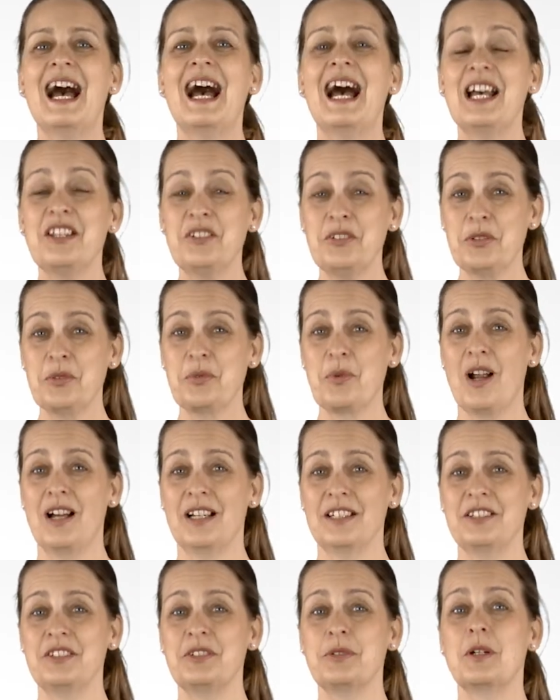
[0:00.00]
As you
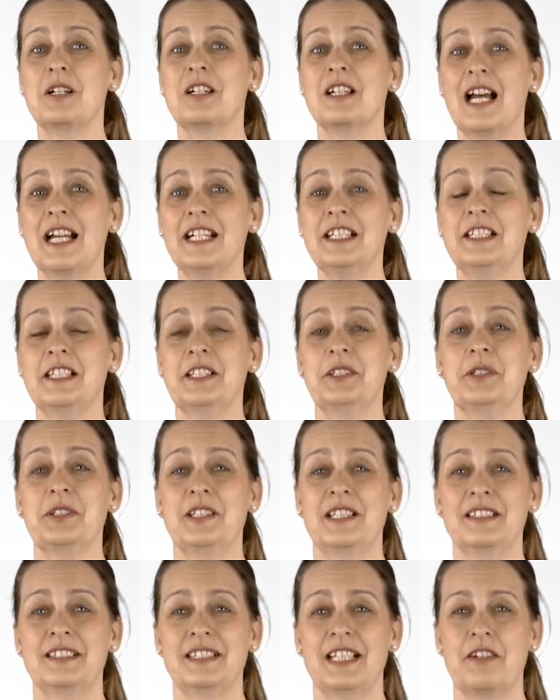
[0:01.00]
write, you are likely to
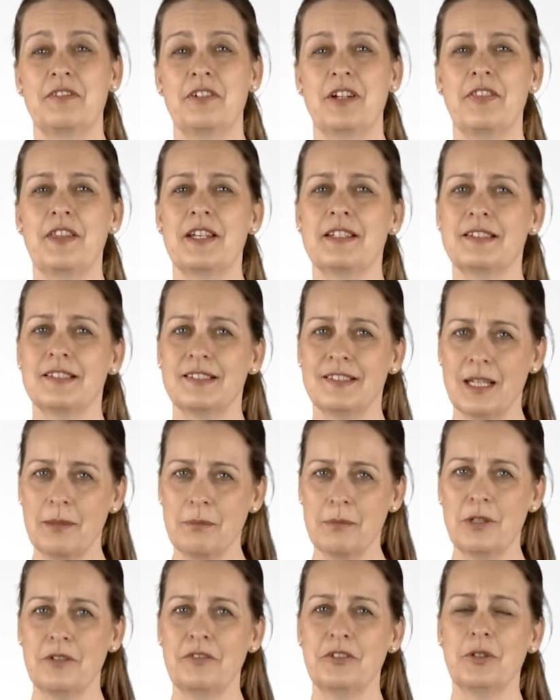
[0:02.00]
discover that
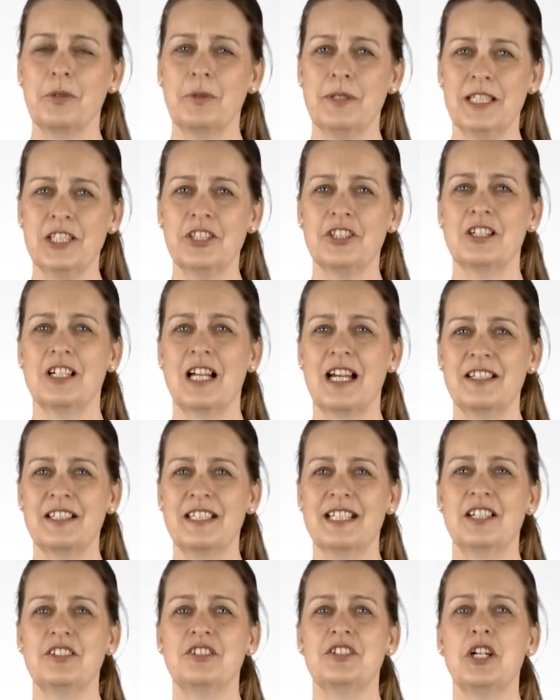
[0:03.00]
some of your initial
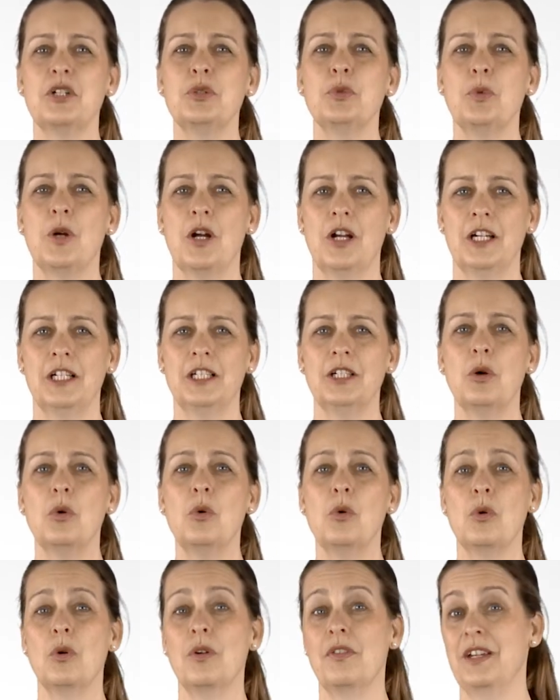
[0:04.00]
ideas don't work
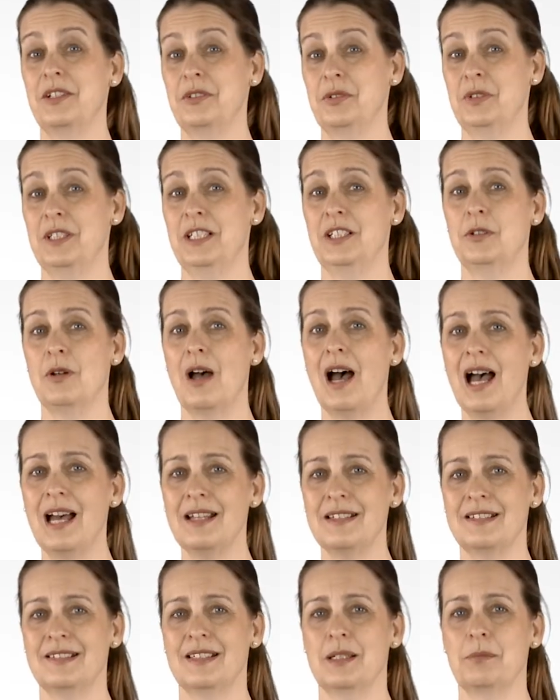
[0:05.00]
or that you need to
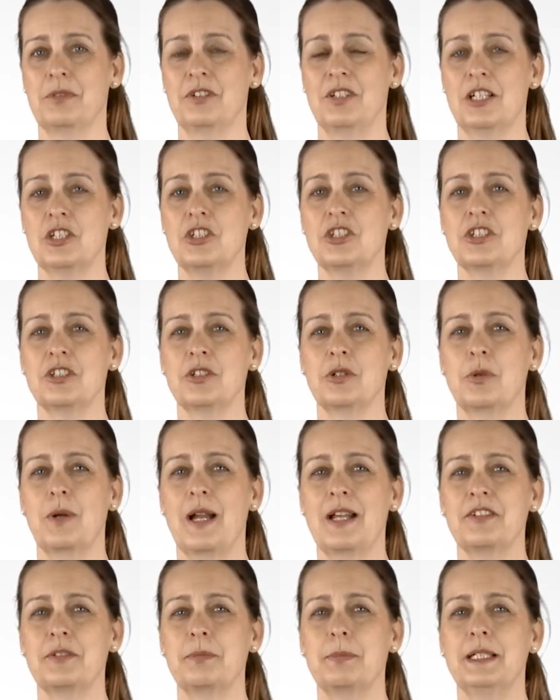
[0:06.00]
add some section or
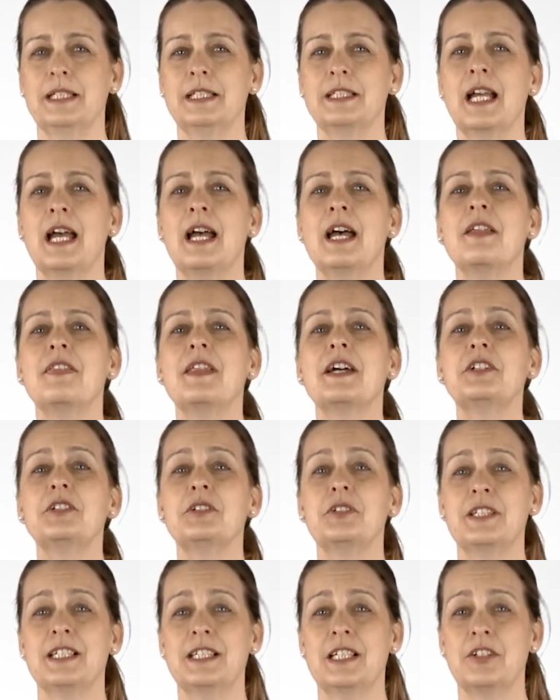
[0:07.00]
aspect that
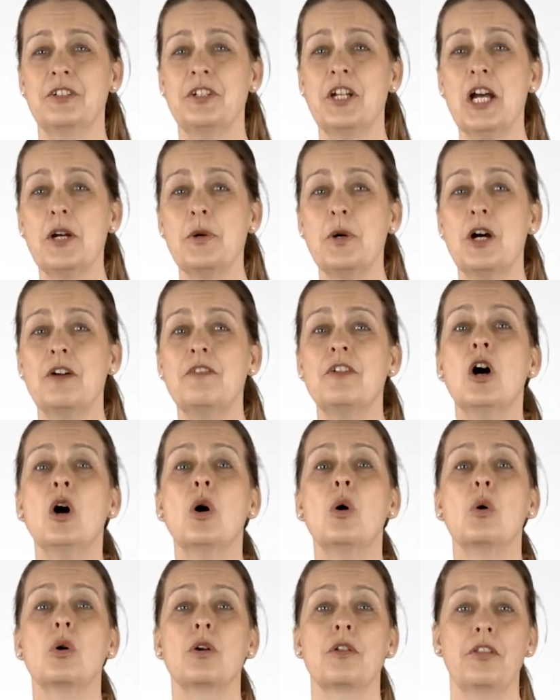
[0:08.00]
you didn't know of
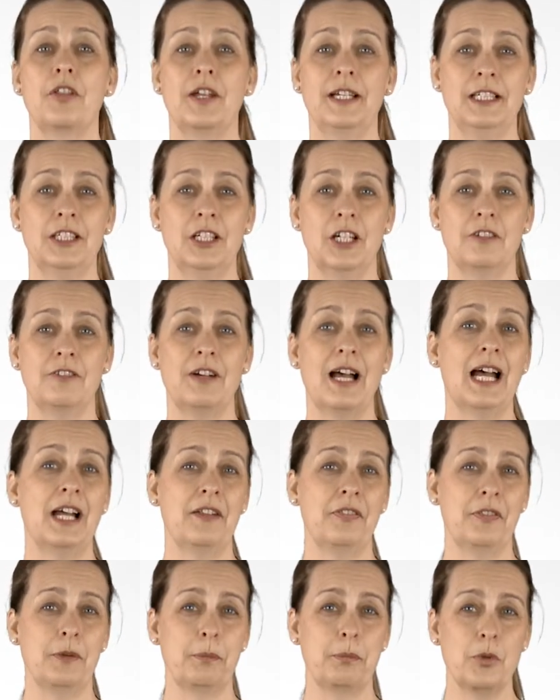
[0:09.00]
or think of
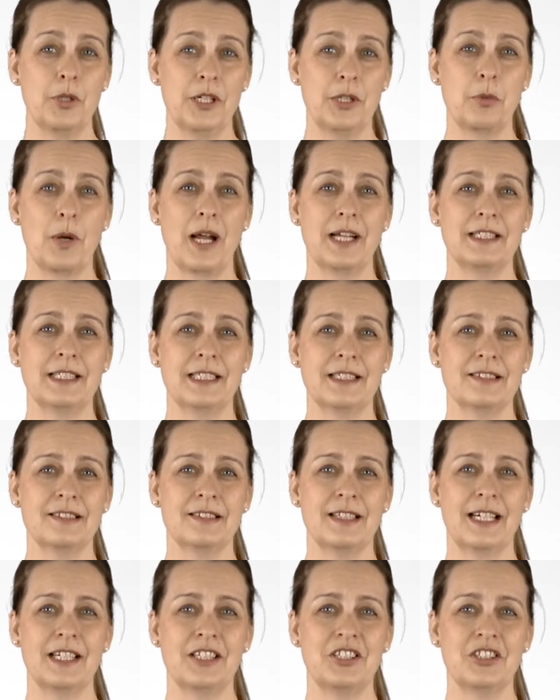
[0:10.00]
at the pre-writing
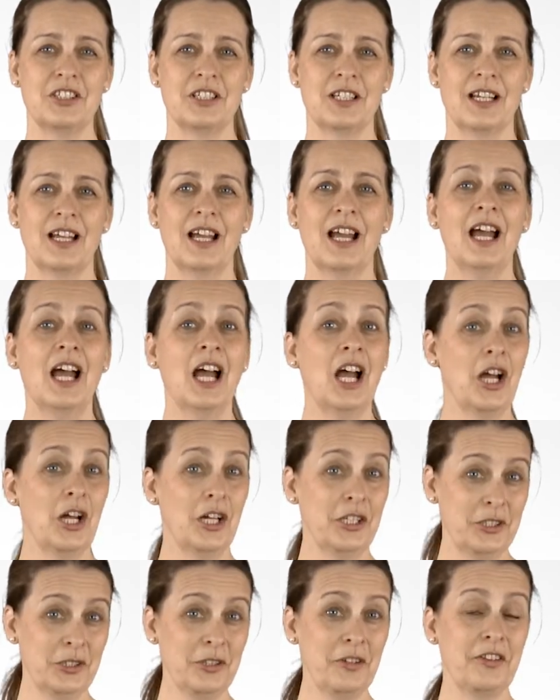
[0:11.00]
stage.
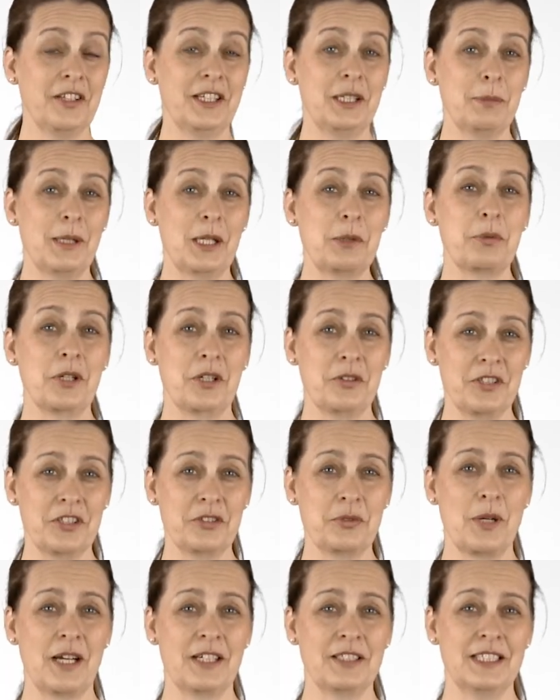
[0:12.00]
A good thing about
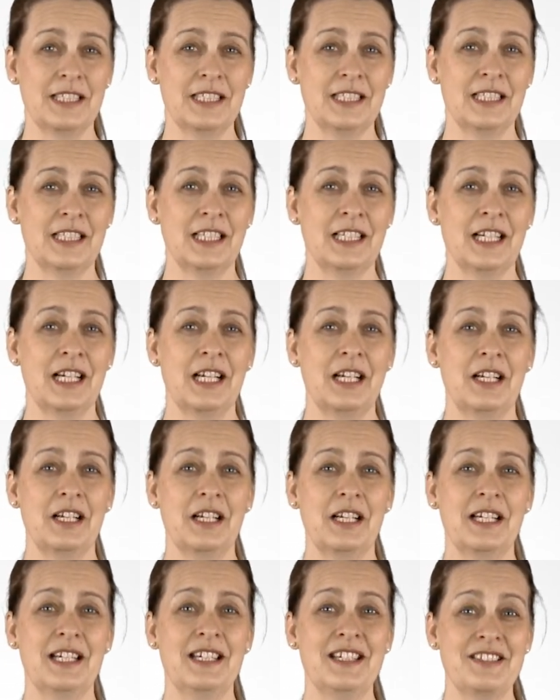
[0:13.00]
process writing
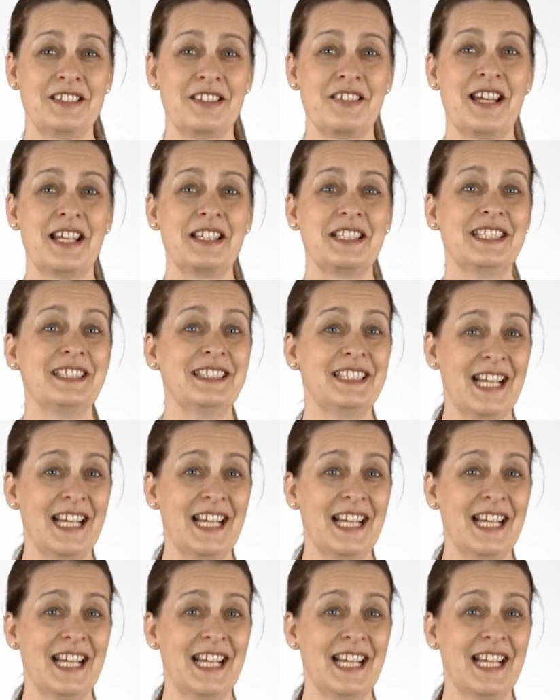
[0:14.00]
is that it